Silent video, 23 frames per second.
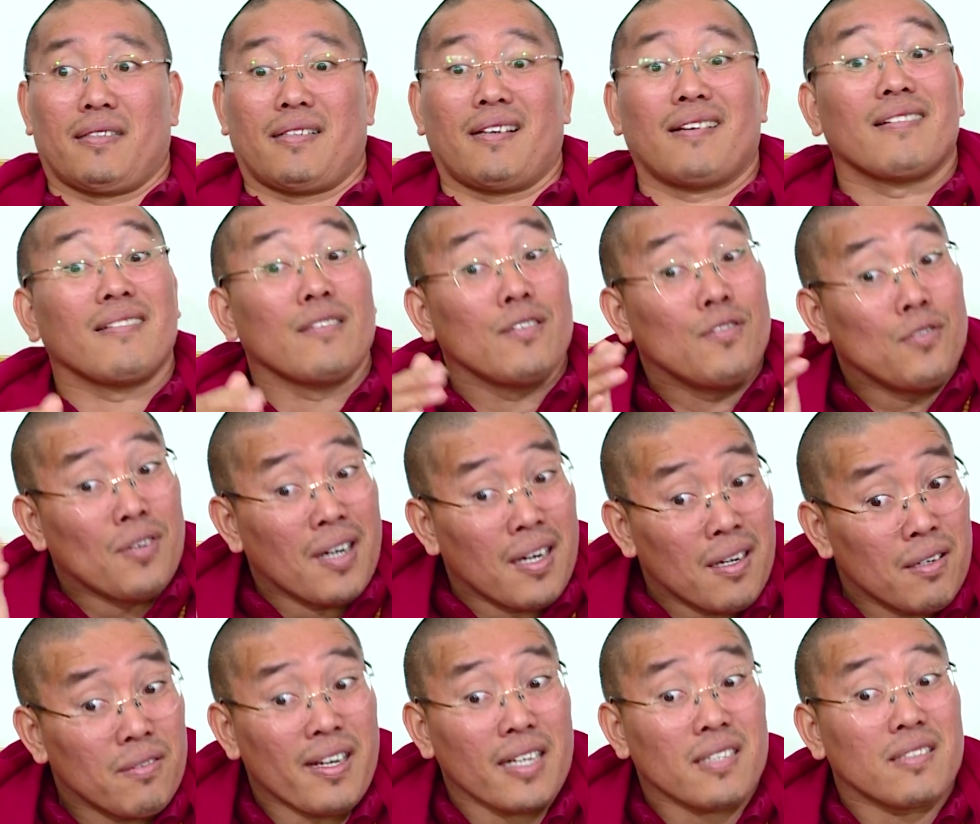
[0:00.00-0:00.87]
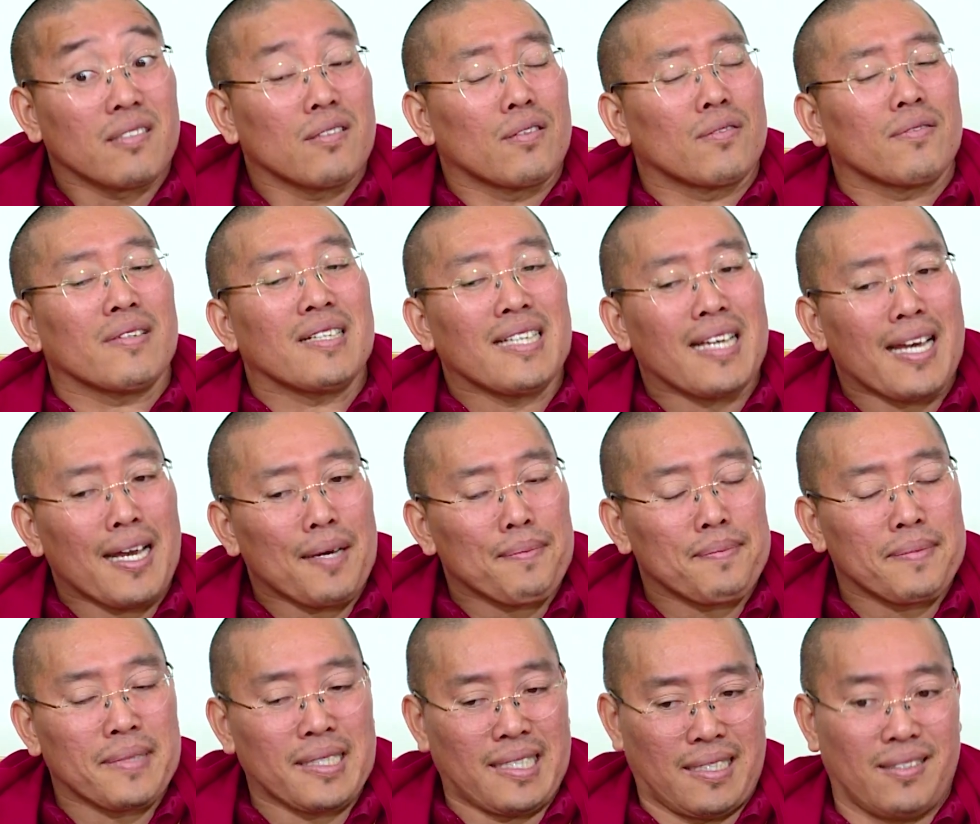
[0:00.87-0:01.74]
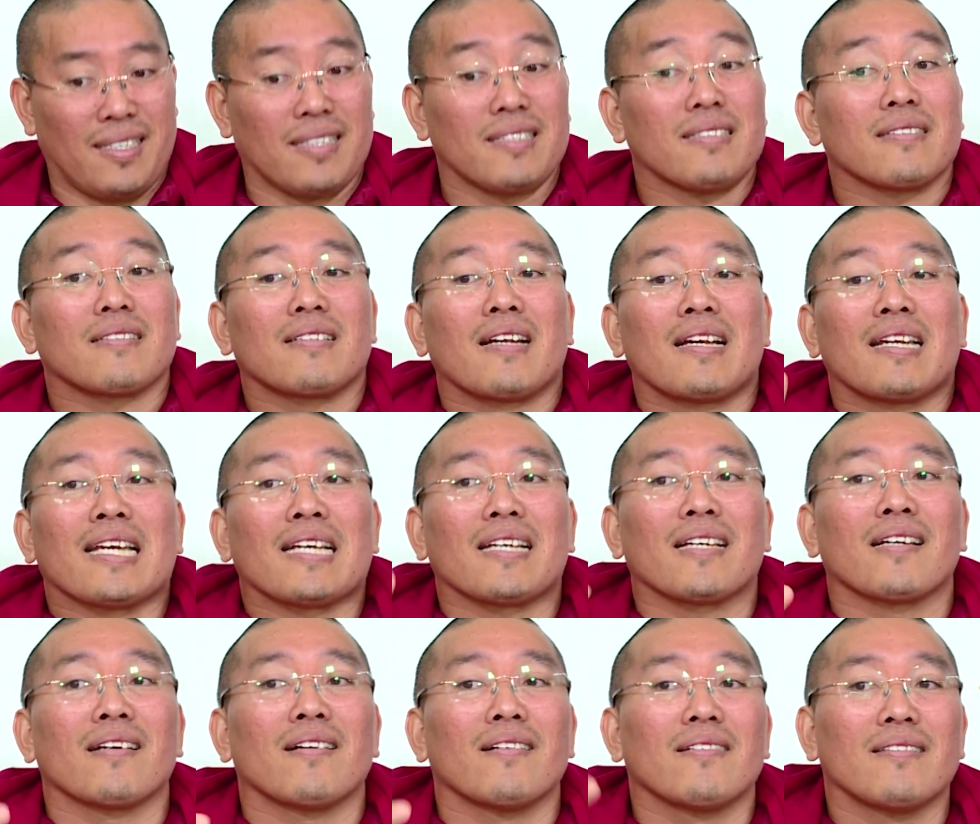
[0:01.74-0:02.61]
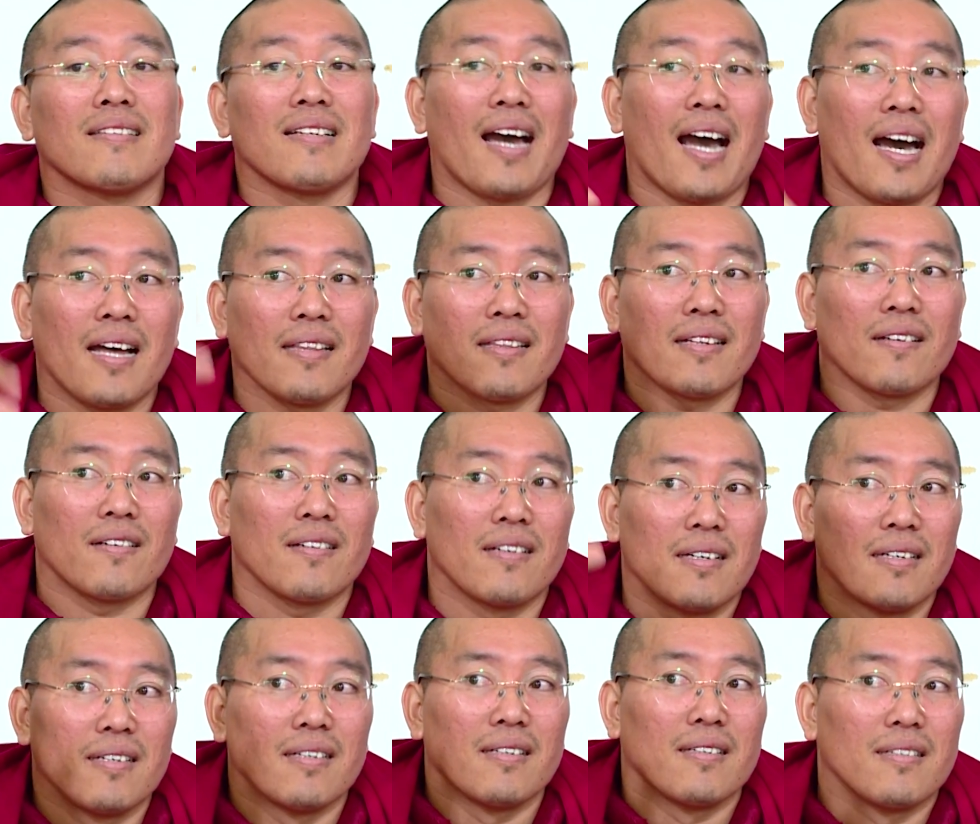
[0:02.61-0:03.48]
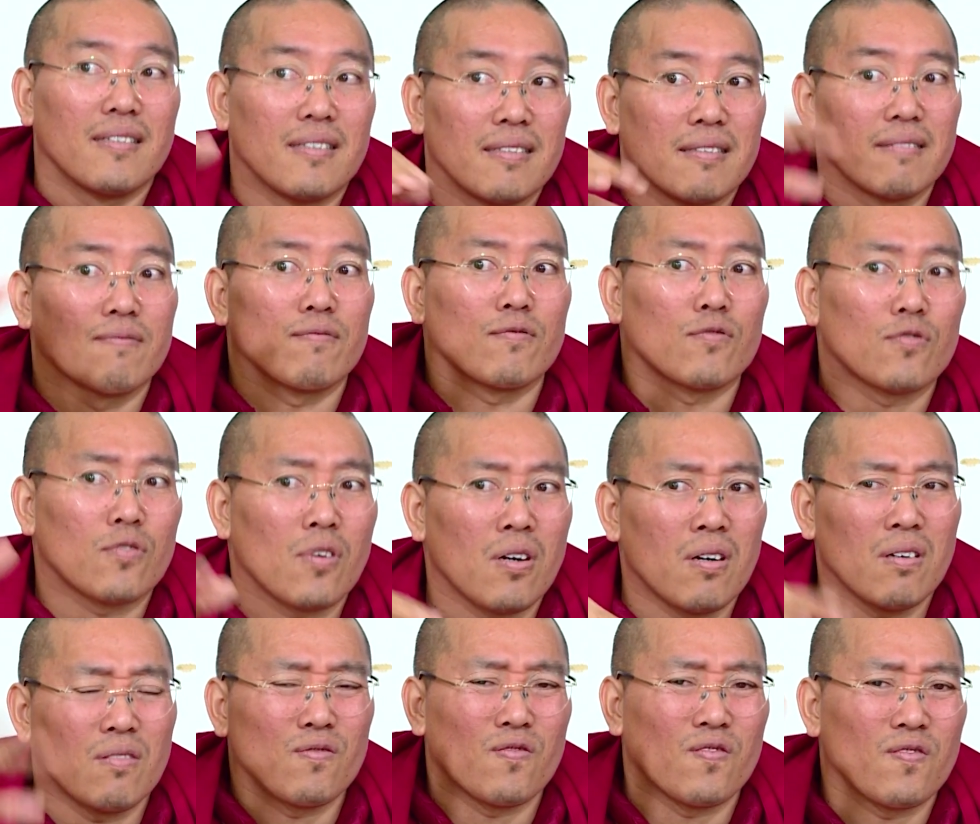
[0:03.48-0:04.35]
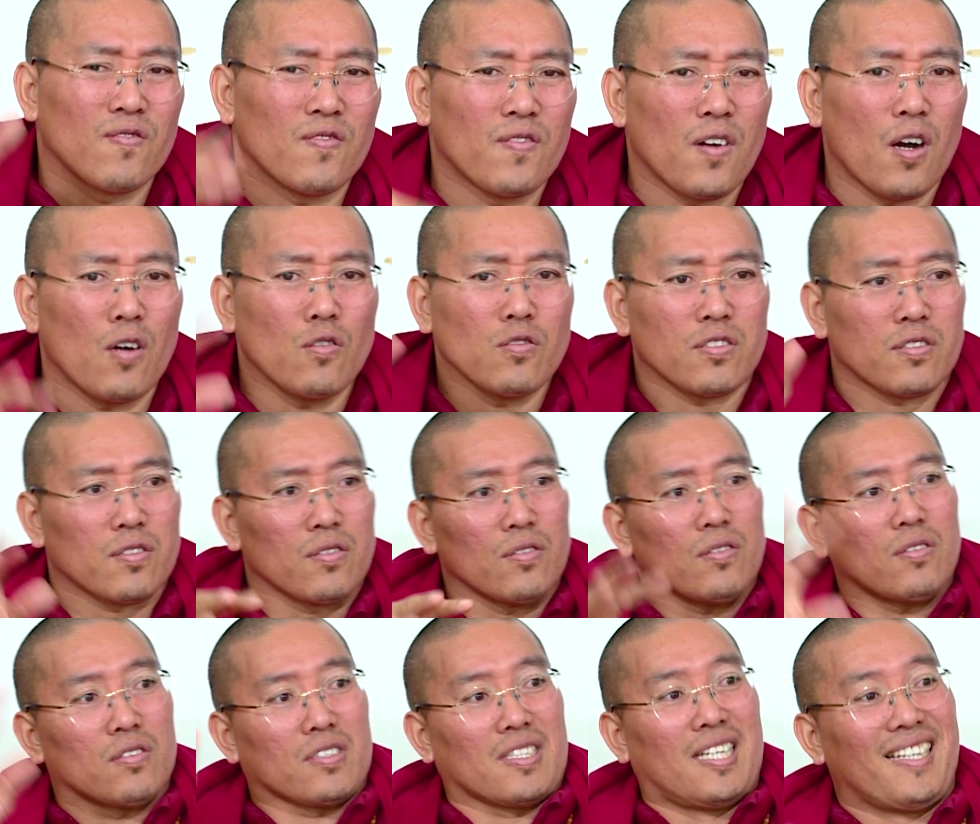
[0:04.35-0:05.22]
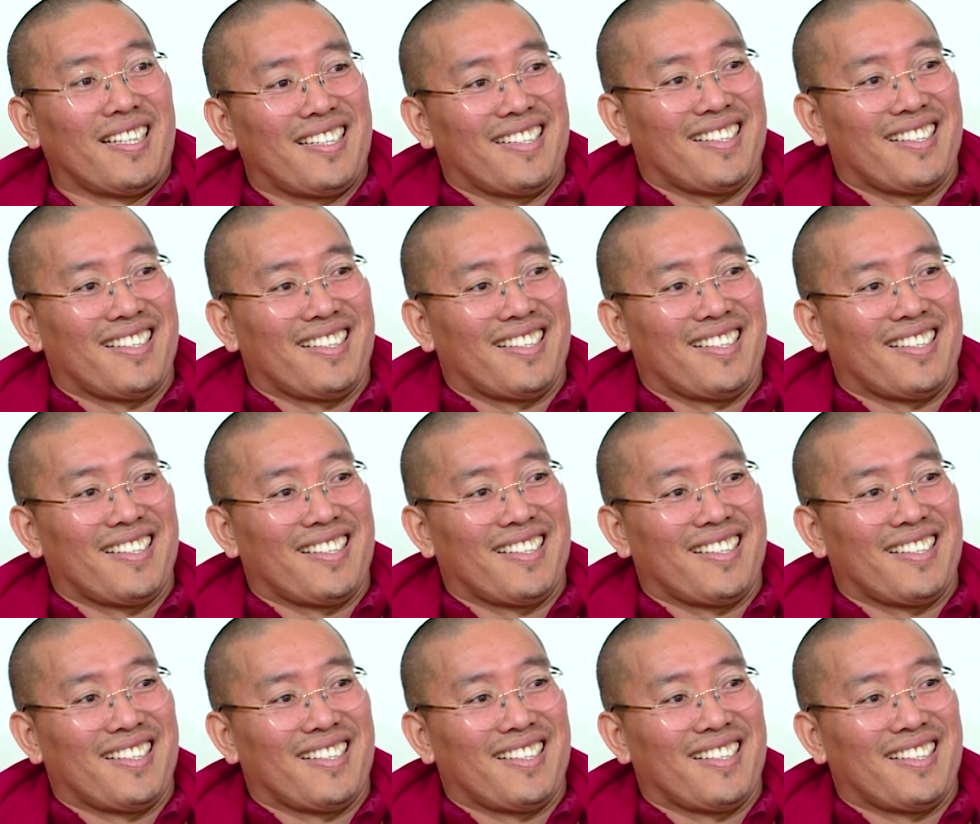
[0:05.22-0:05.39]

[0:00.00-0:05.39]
That you are actually already happy. You just gotta let go of the other wrong, false thoughts.